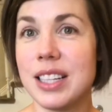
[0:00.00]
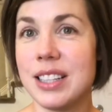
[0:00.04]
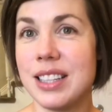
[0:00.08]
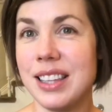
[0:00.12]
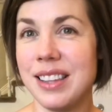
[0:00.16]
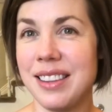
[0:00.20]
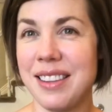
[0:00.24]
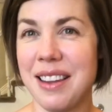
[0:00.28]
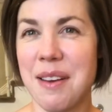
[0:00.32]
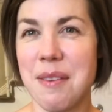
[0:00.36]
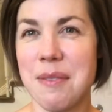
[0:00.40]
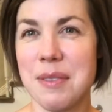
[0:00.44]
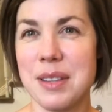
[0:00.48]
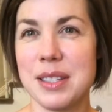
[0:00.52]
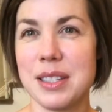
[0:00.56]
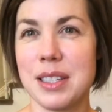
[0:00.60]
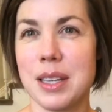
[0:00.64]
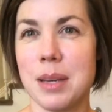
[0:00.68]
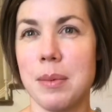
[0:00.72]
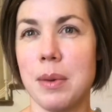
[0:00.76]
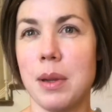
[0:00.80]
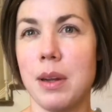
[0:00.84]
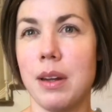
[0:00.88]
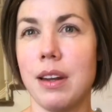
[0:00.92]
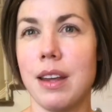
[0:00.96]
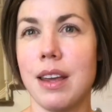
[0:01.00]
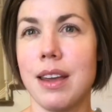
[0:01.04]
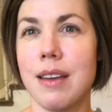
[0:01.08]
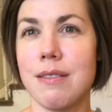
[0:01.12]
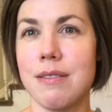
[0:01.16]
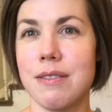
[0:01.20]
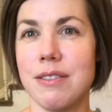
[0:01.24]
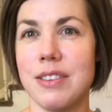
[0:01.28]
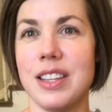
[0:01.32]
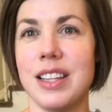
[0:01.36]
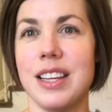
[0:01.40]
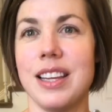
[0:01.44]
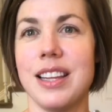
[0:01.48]
love this community and
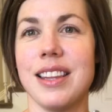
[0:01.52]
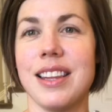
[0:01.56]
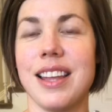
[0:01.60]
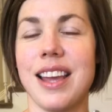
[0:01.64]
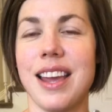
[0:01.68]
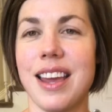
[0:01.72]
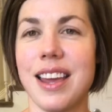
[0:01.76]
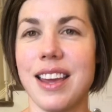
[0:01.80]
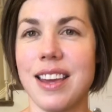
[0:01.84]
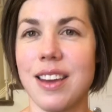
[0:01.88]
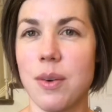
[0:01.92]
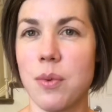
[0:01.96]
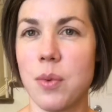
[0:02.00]
feeling like